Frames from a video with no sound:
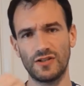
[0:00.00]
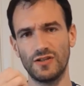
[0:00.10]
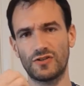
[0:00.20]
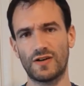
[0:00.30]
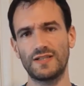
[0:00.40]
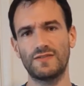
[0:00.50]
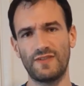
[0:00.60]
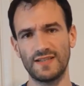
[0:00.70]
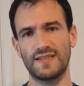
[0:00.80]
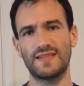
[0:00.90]
You're trying to
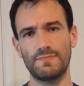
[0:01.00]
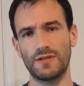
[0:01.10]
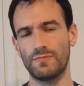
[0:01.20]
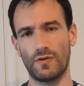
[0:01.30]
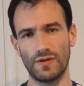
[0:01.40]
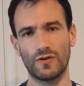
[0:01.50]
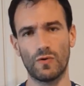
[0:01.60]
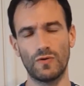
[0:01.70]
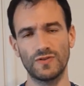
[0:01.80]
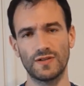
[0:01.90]
fix the symptom, not the
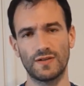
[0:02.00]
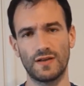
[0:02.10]
cause.